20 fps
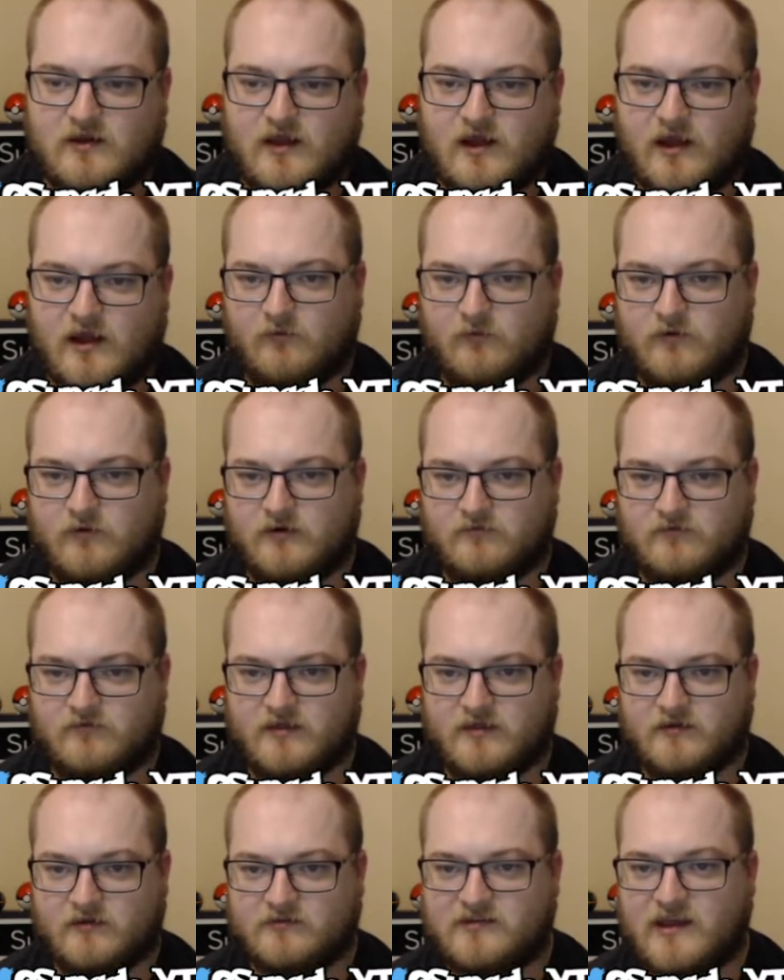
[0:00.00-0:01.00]
I would have
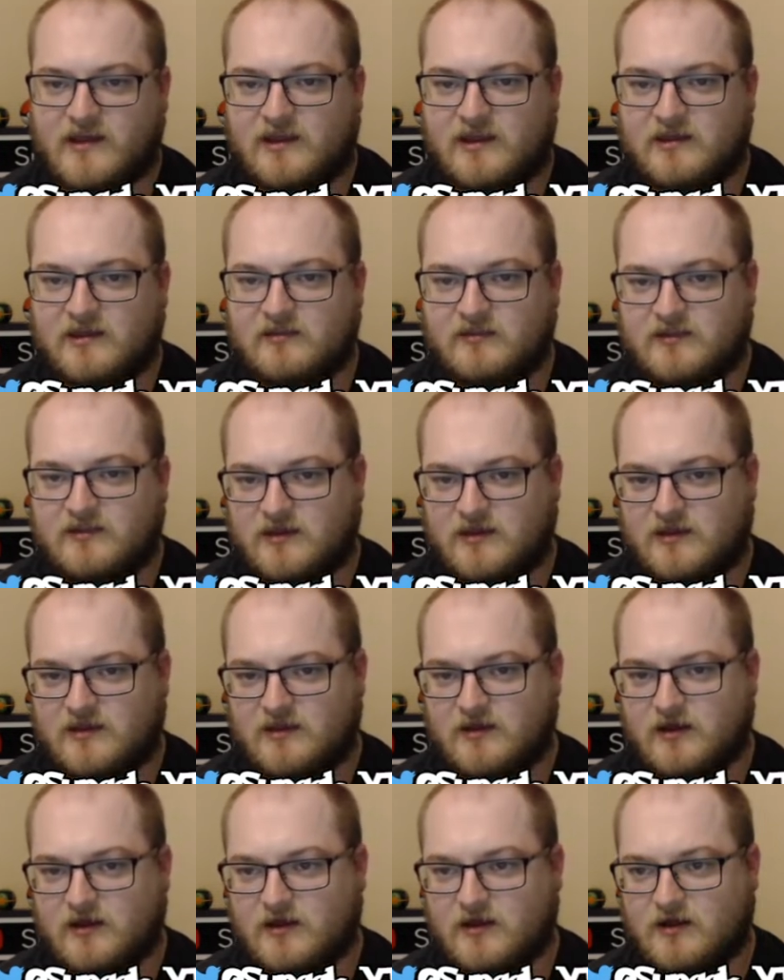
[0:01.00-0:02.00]
rather taken the
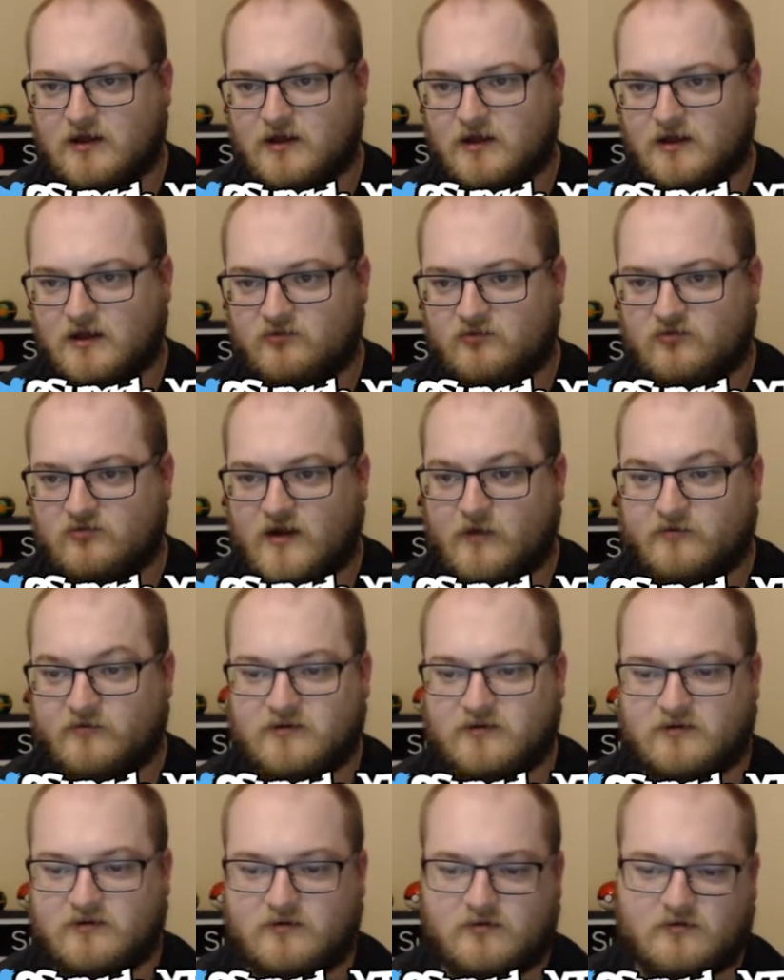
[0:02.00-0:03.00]
uh,
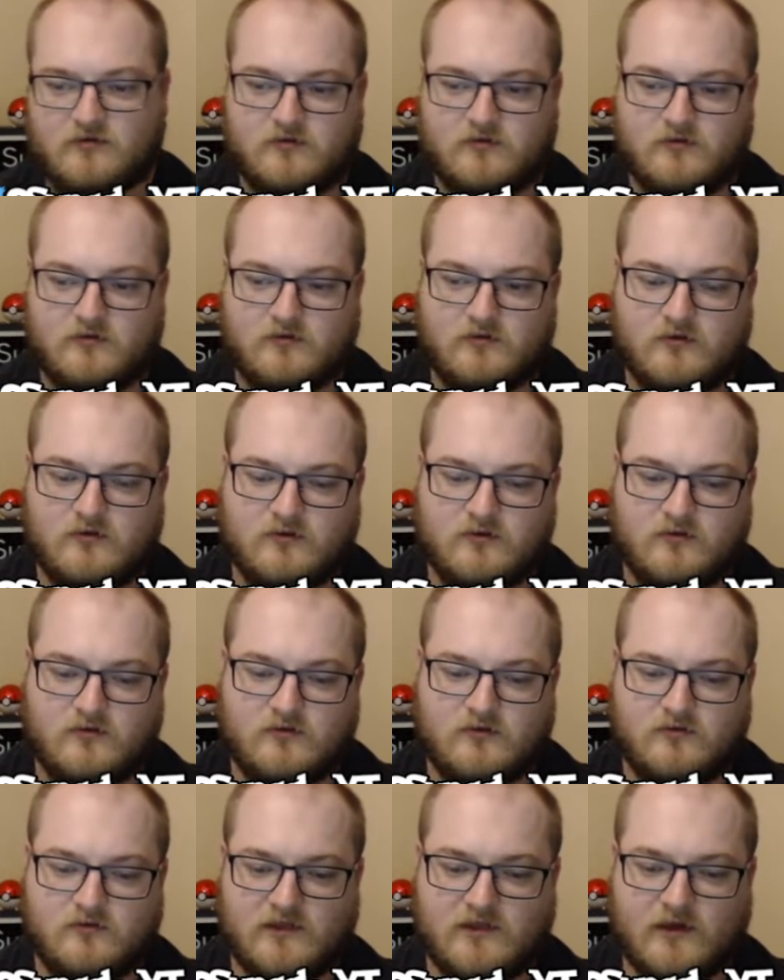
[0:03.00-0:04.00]
Drowzee.
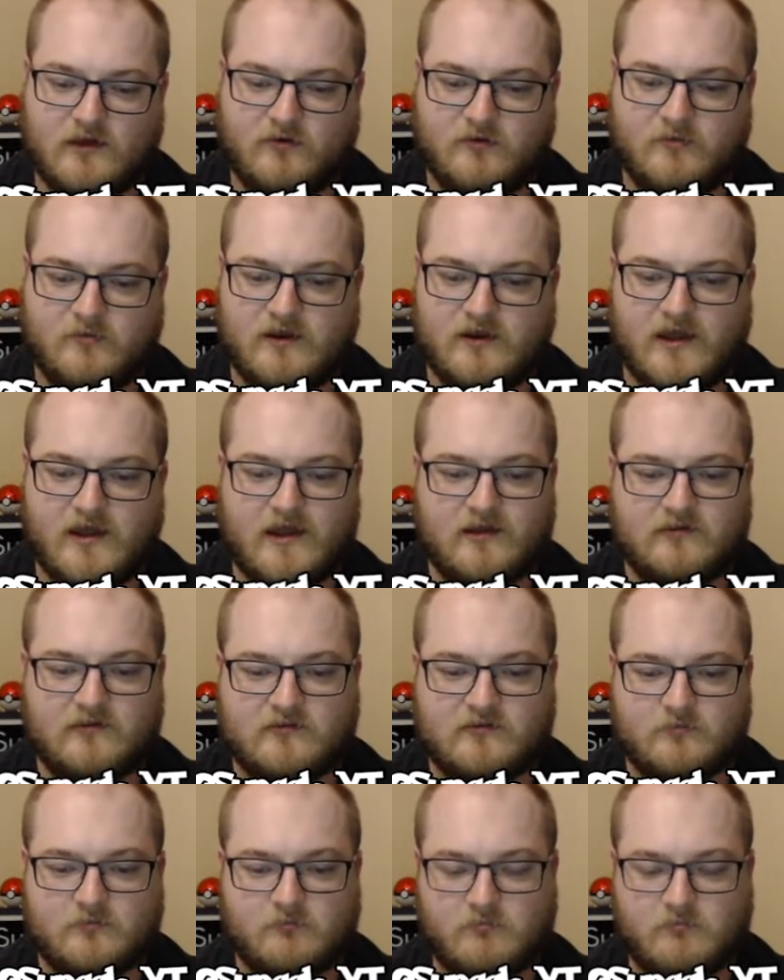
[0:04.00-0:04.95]
That would have been nice.